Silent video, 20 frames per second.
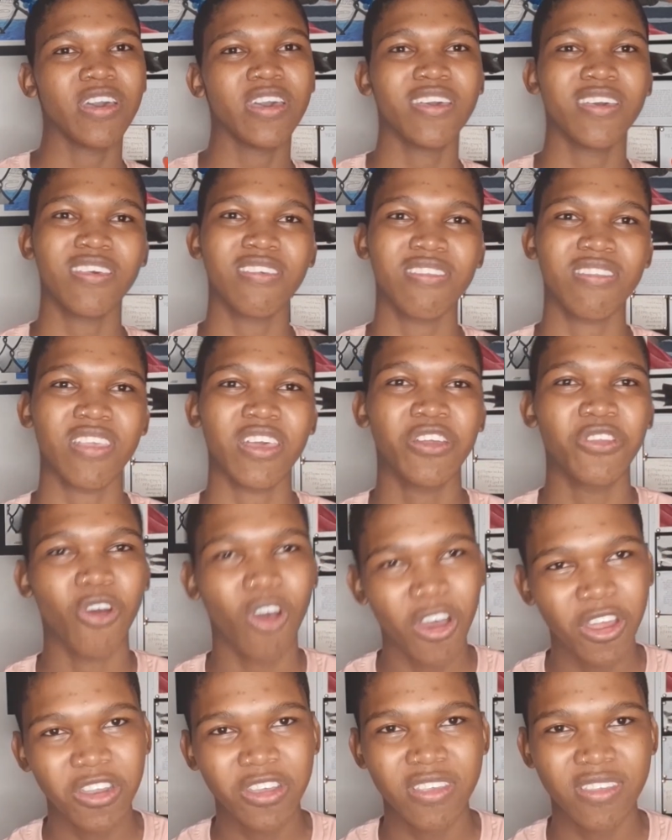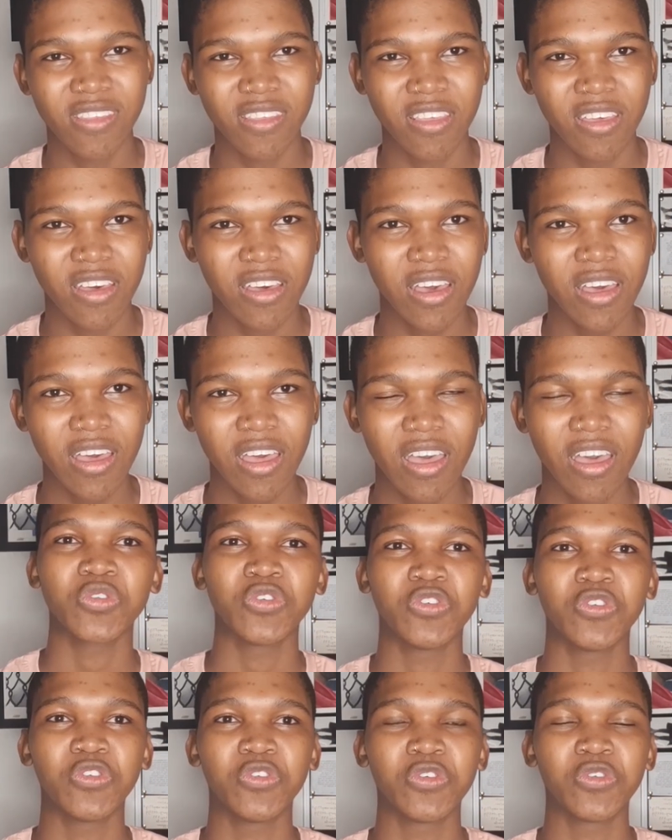is an honors year,
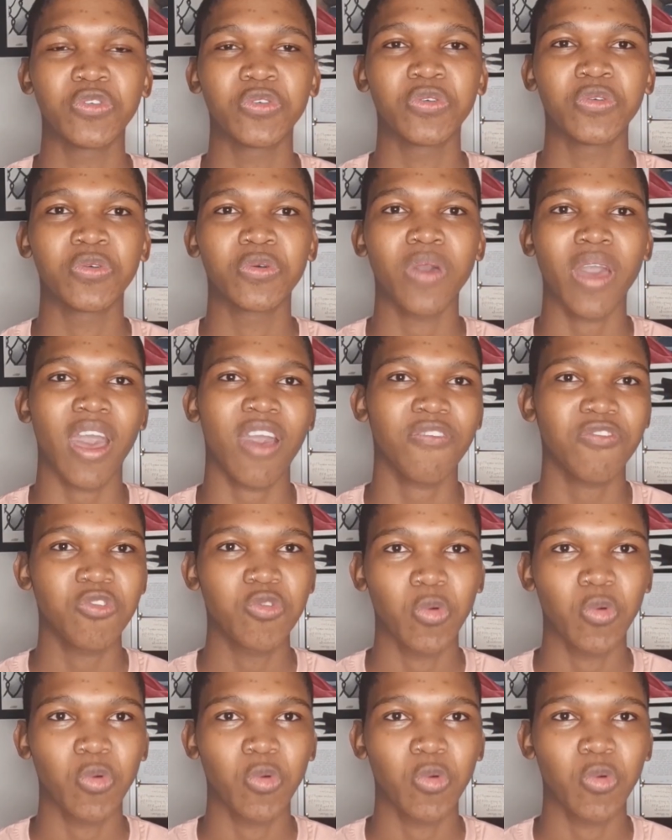you have to